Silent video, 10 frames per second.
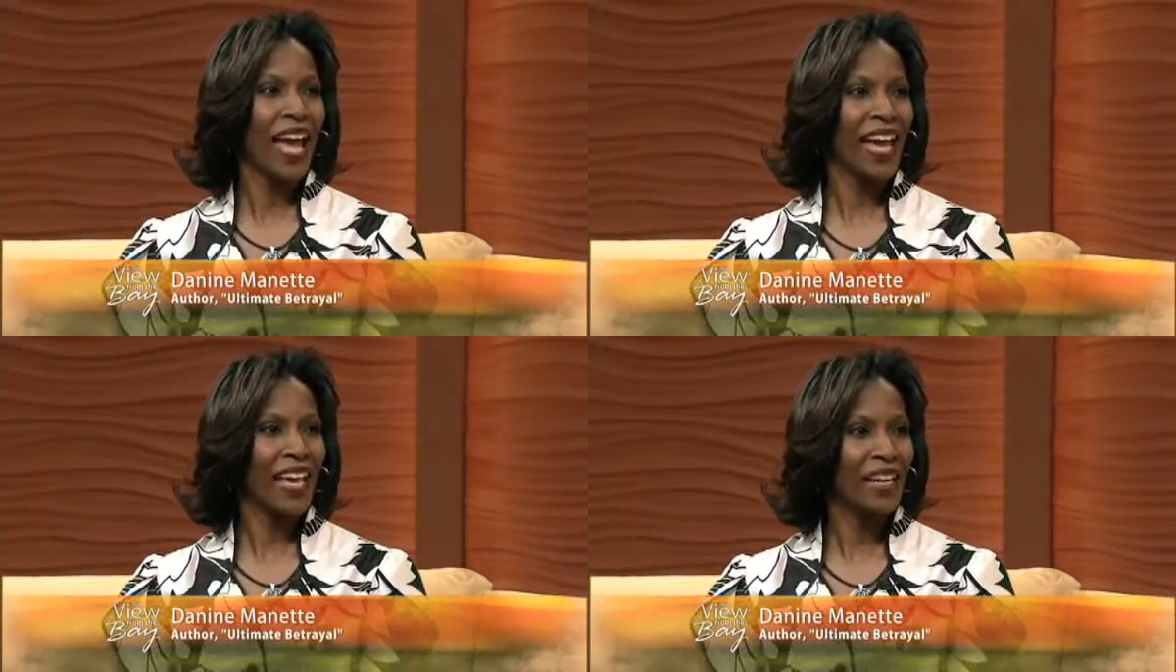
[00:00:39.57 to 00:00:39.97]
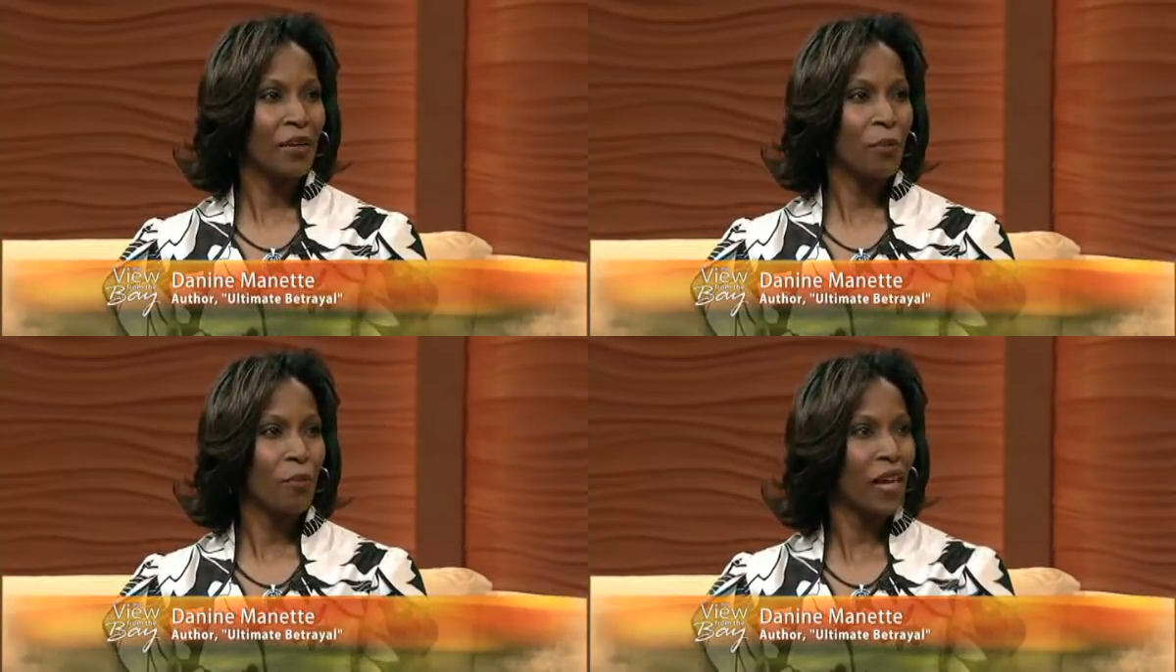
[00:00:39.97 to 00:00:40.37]

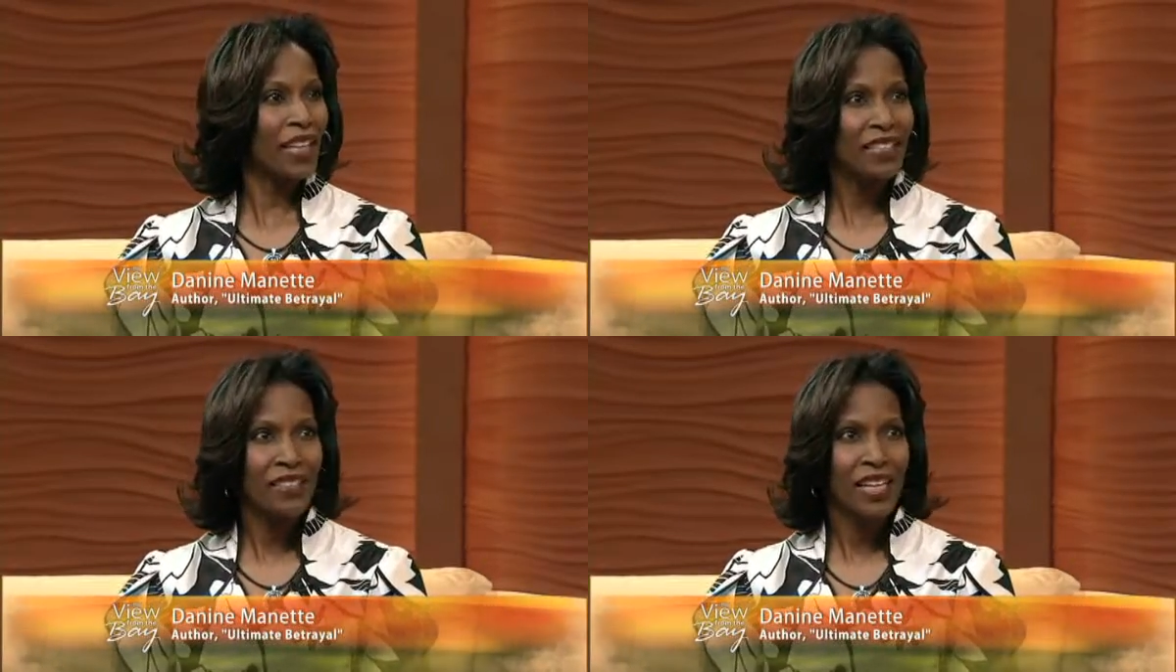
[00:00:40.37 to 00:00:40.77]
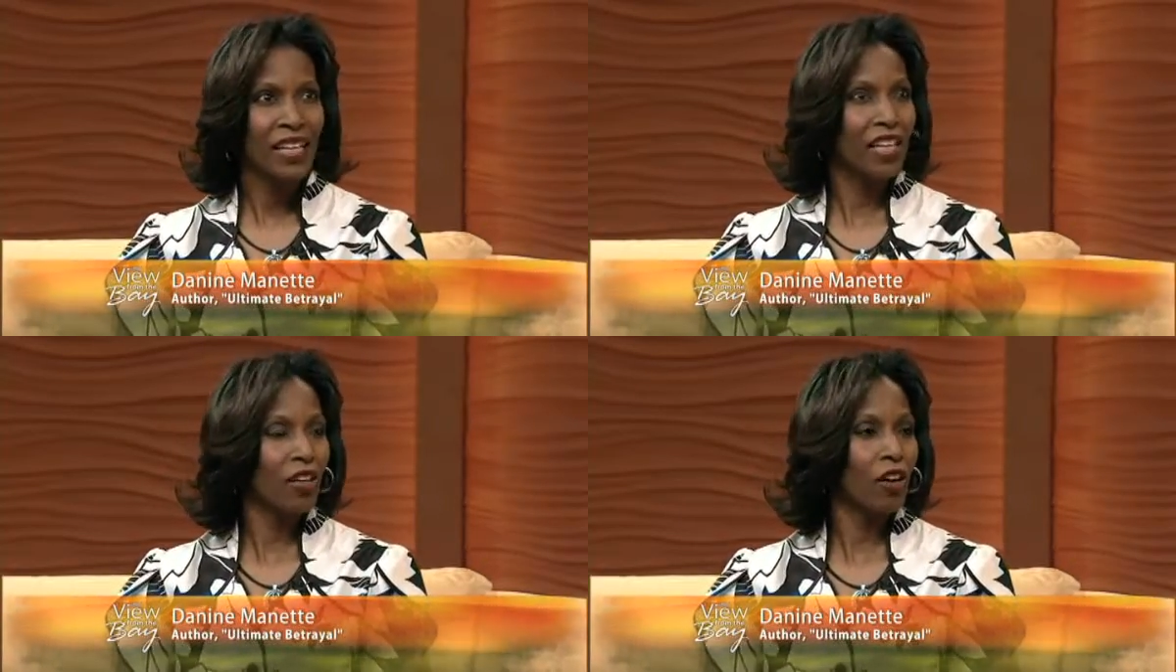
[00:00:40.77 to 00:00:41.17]
And men
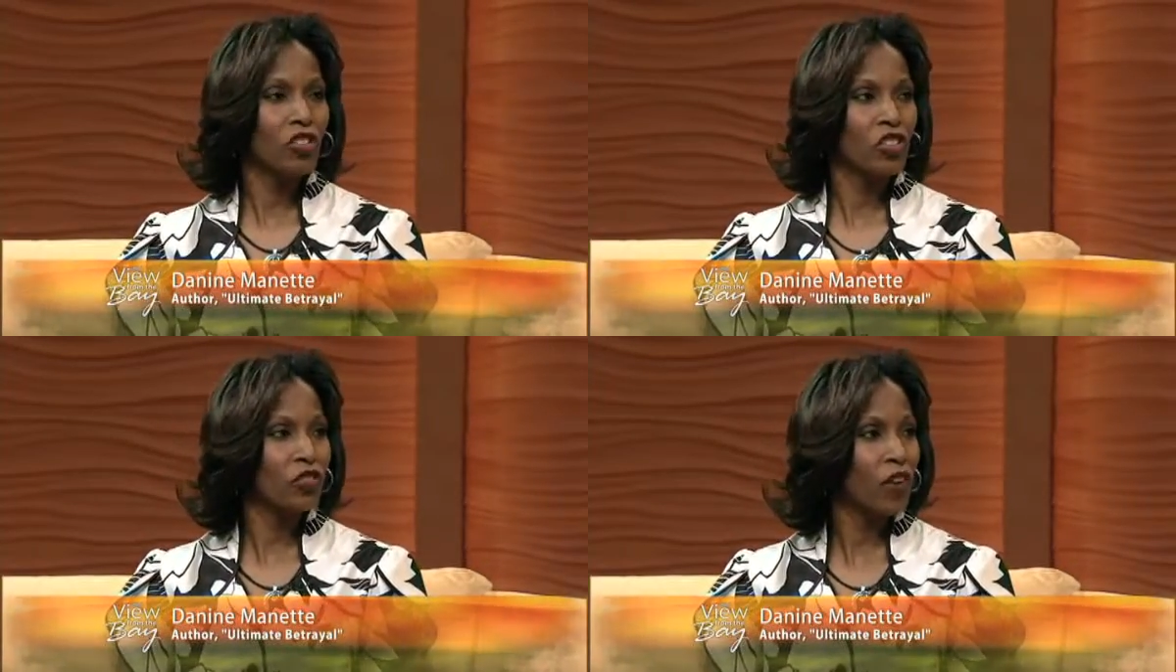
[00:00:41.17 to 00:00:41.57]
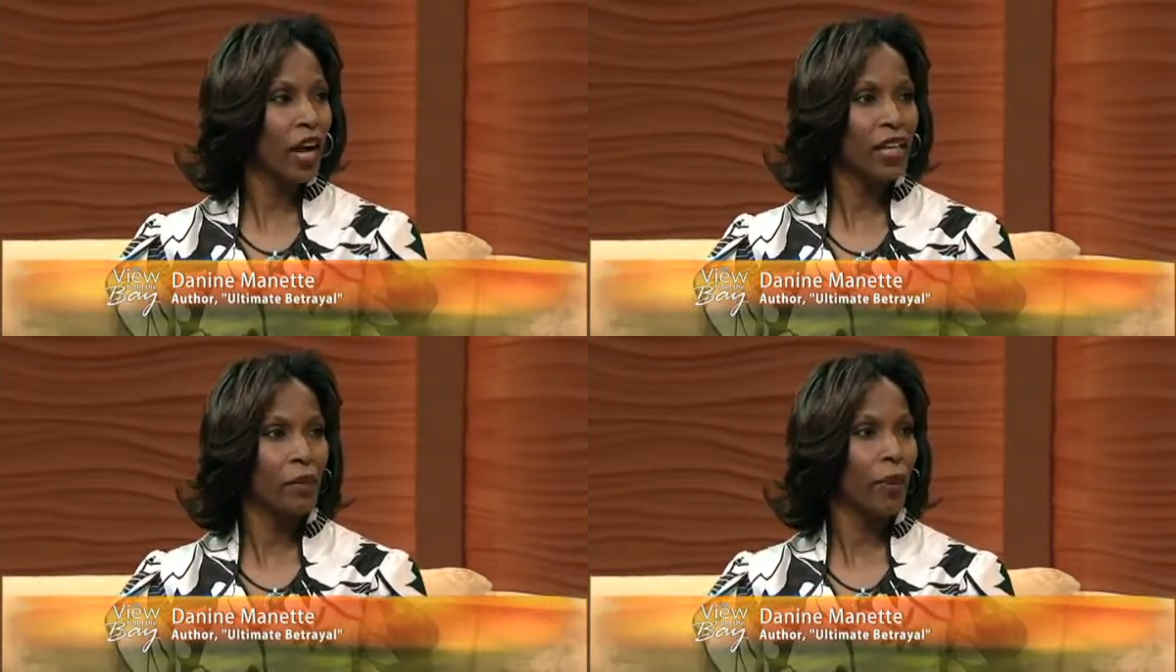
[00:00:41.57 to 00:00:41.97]
can get along just
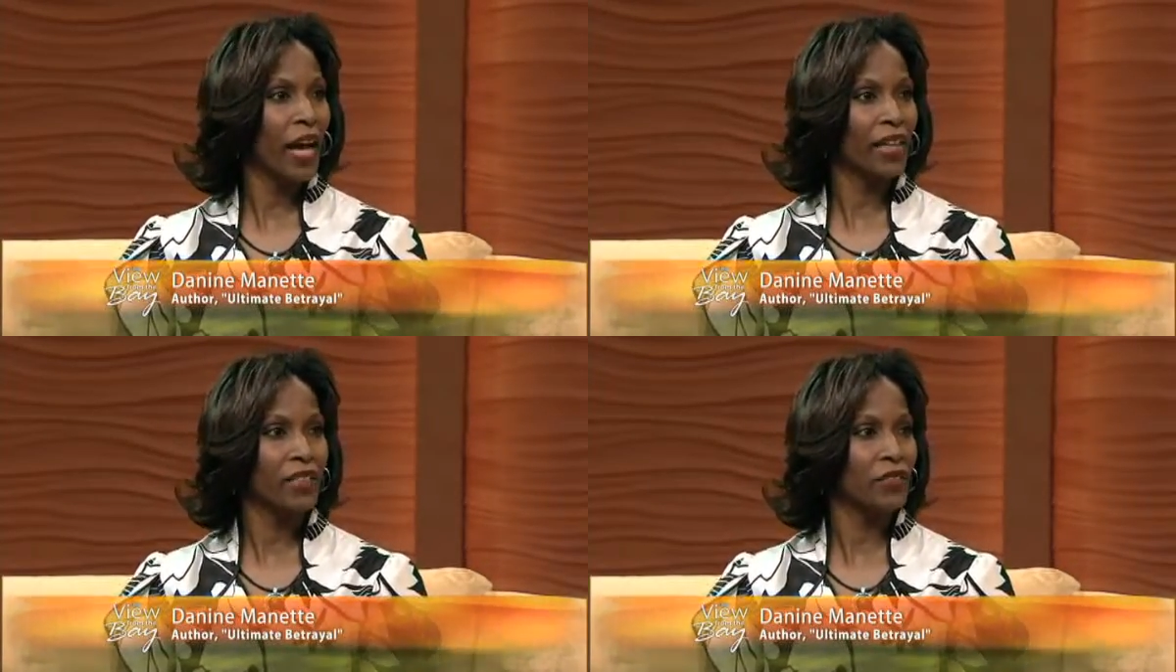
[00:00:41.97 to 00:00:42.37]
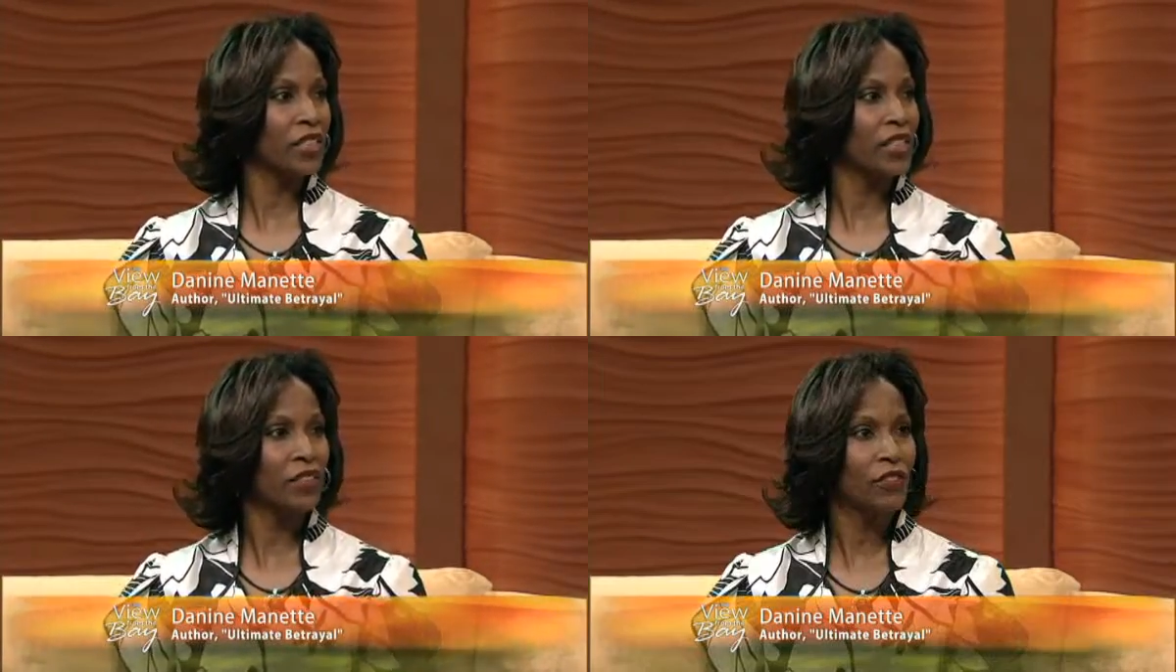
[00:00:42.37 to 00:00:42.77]
fine in packs of
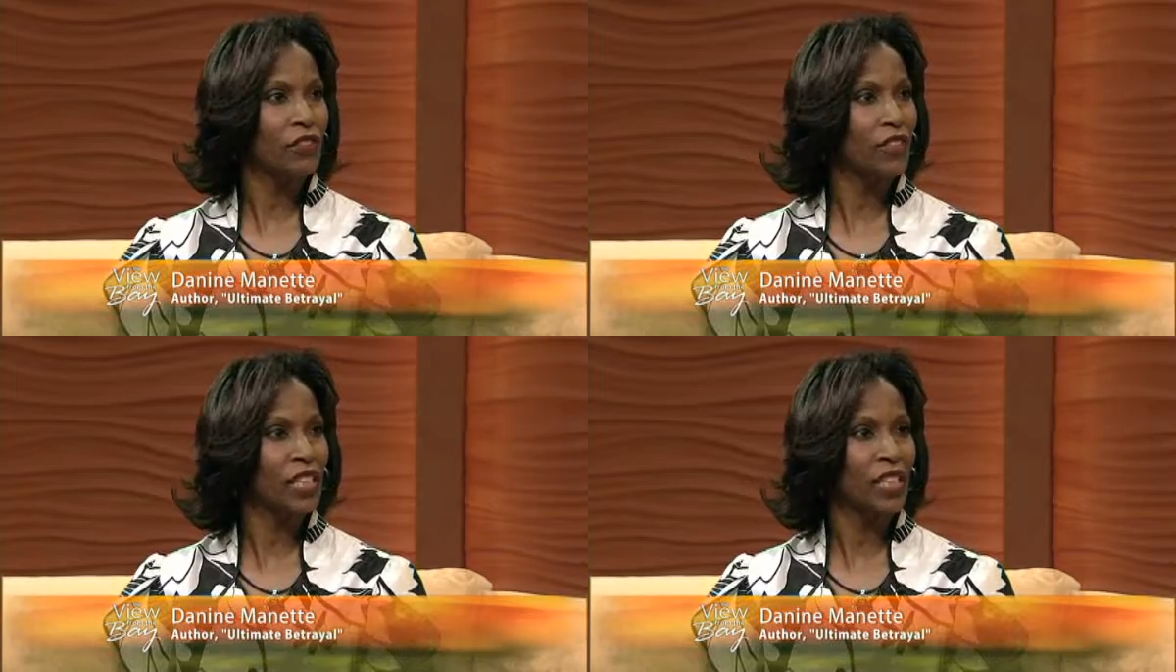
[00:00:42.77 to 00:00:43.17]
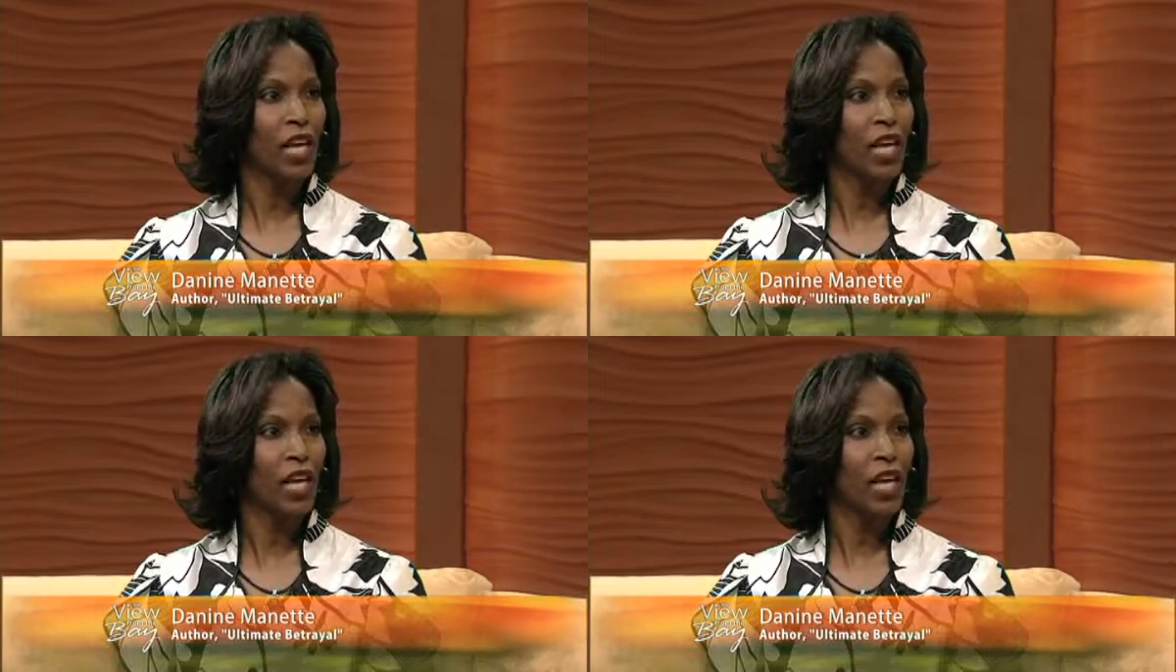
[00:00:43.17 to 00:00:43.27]
10, 15.